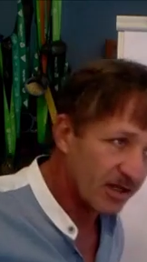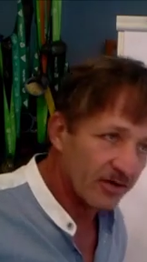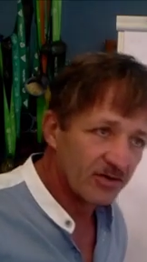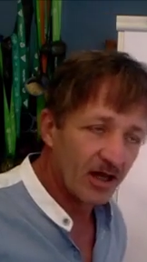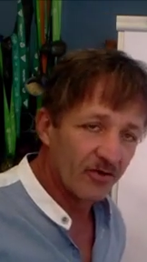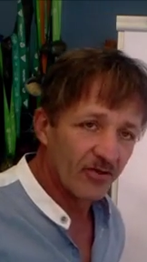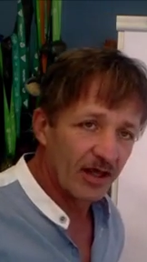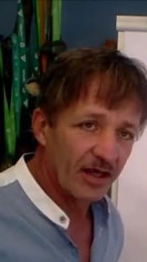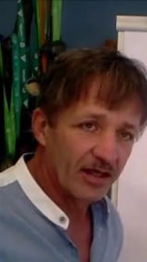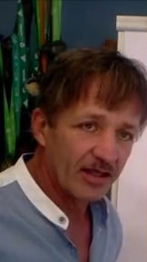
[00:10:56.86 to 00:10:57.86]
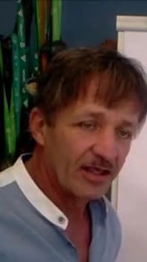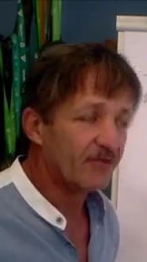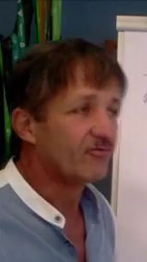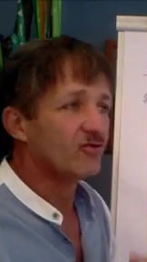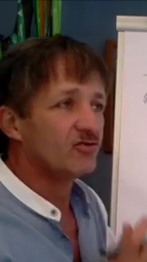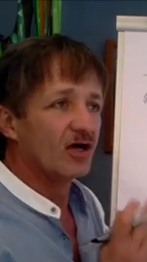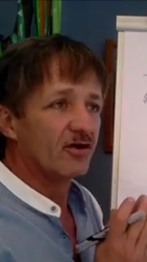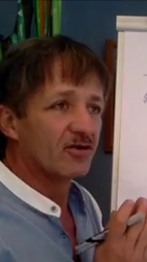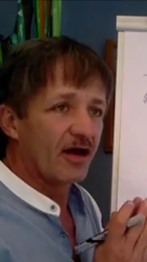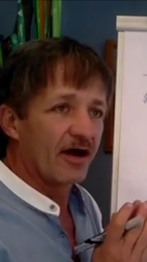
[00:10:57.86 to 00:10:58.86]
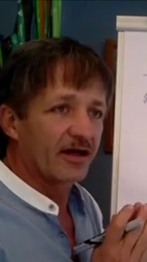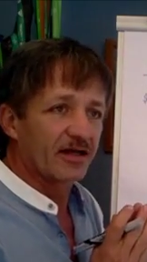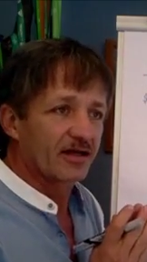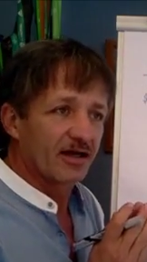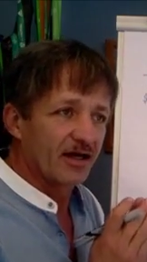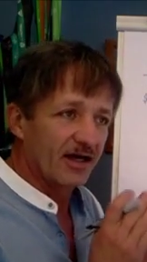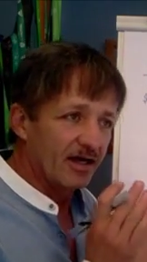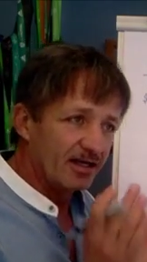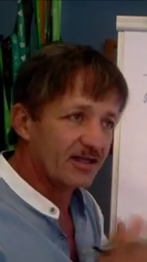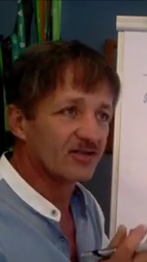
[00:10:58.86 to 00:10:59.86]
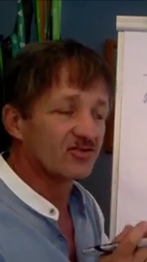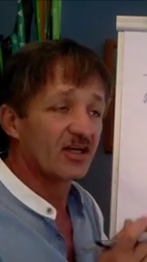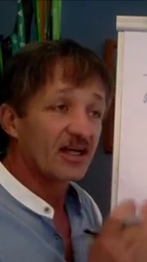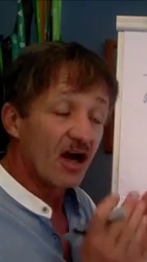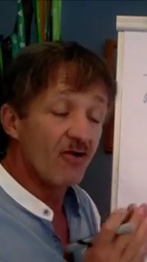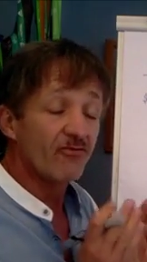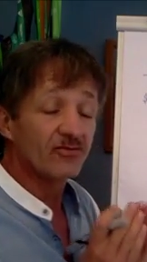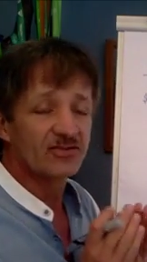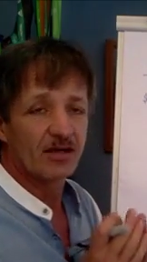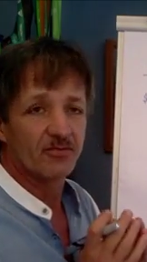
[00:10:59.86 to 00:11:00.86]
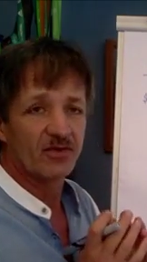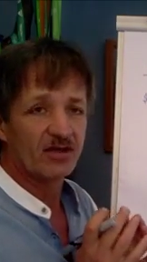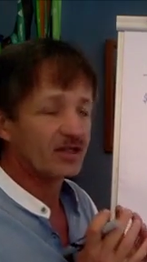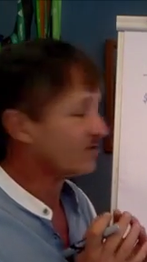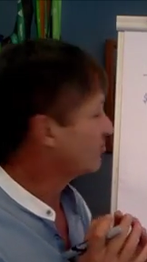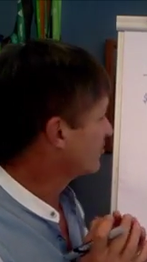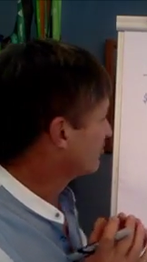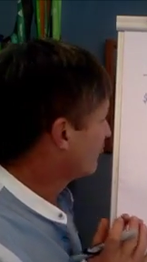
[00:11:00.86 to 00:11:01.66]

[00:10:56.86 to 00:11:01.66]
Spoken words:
don't go there. If you don't like industry, go for something that you